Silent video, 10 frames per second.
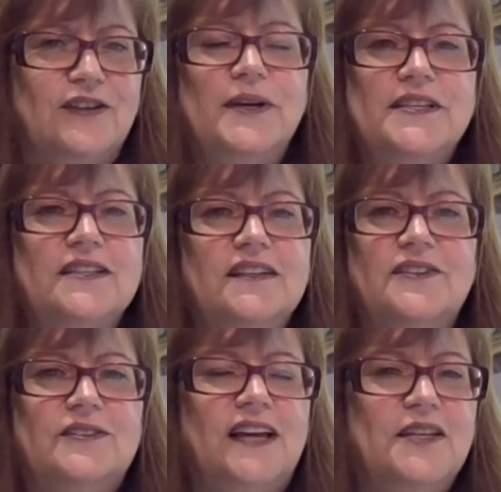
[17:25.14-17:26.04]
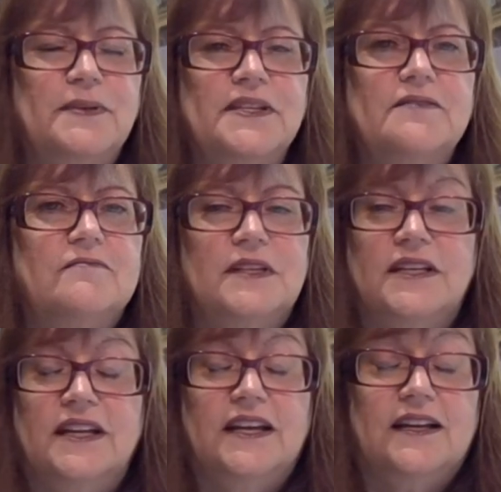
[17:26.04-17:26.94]
U.S. Has been,
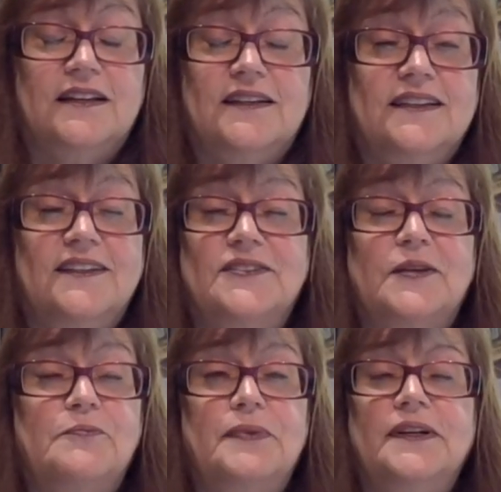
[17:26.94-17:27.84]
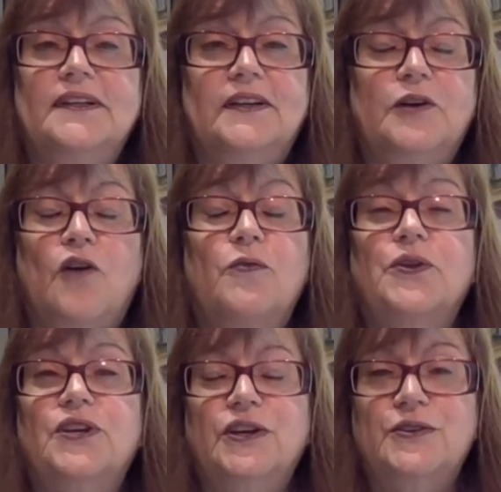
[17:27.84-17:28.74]

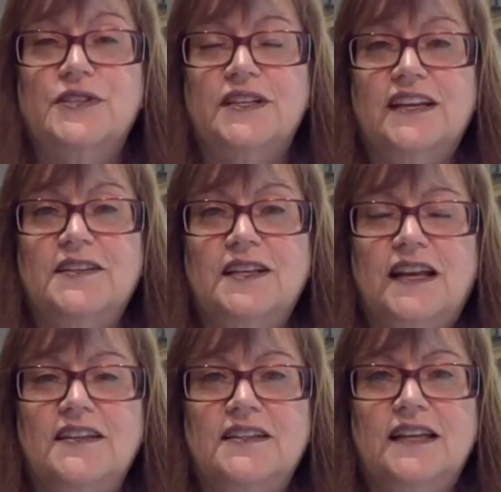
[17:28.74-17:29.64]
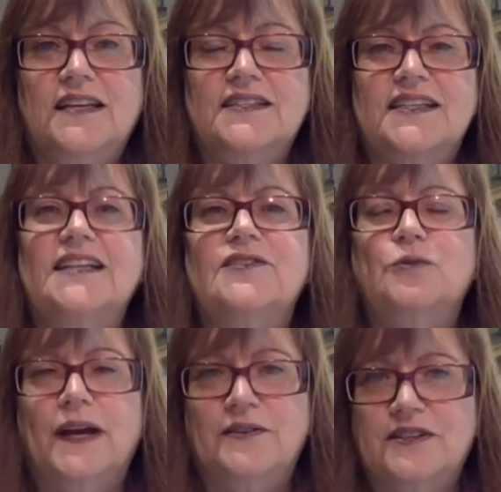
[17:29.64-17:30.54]
over the years, has
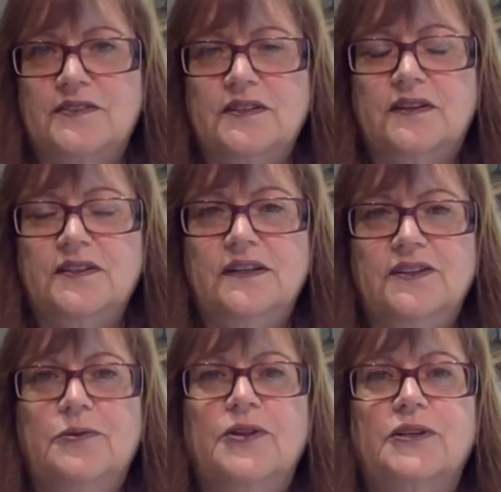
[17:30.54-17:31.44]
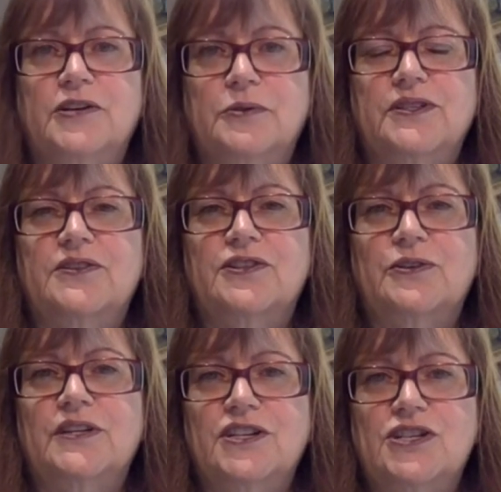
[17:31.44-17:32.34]
ceded ground to other countries on
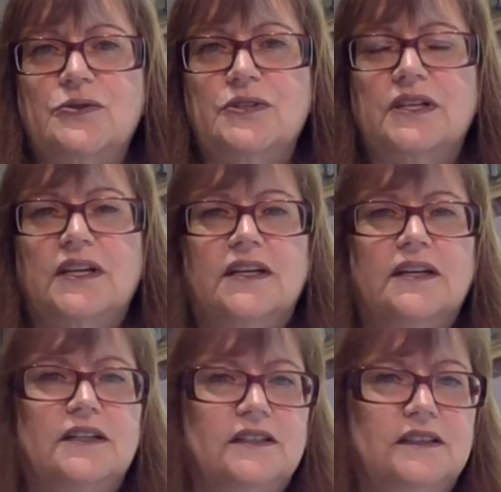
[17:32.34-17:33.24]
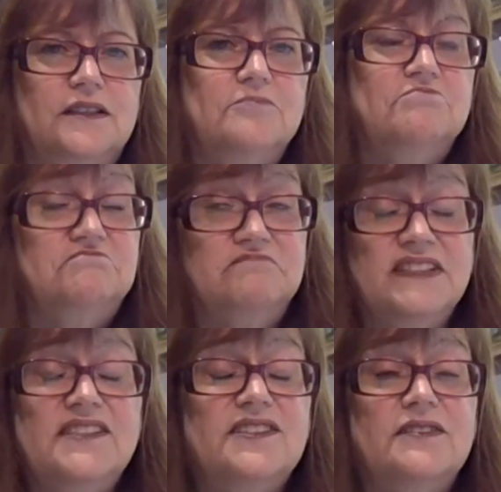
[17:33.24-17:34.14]
certain issues.
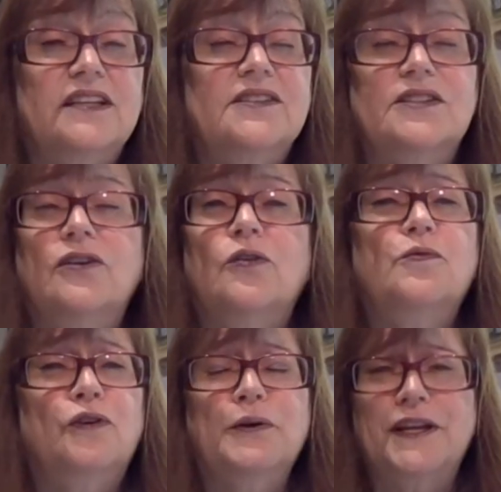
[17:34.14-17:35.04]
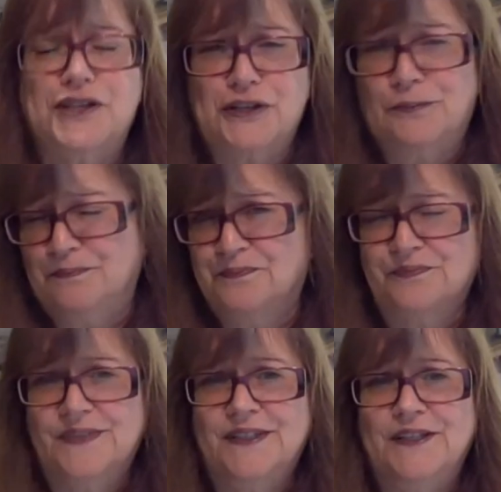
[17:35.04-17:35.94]
This is a homegrown issue.
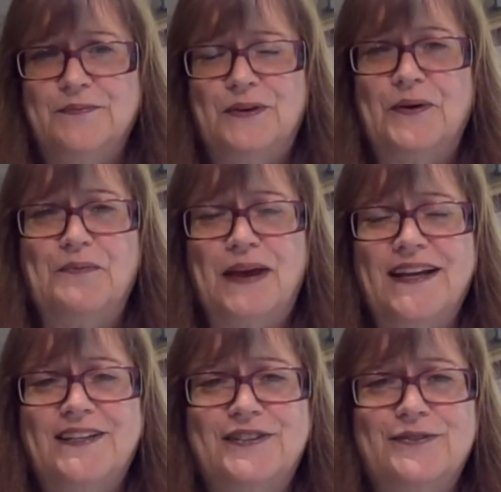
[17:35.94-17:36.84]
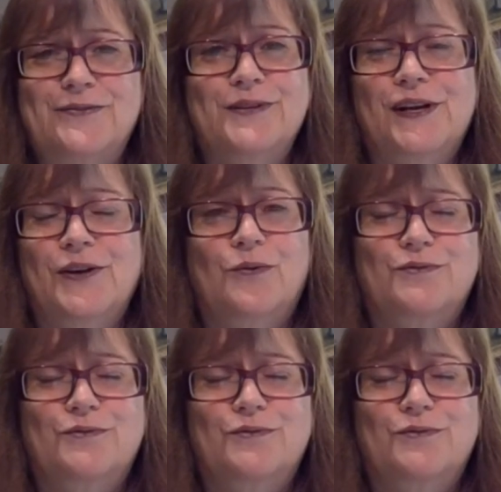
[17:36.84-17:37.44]
Going back to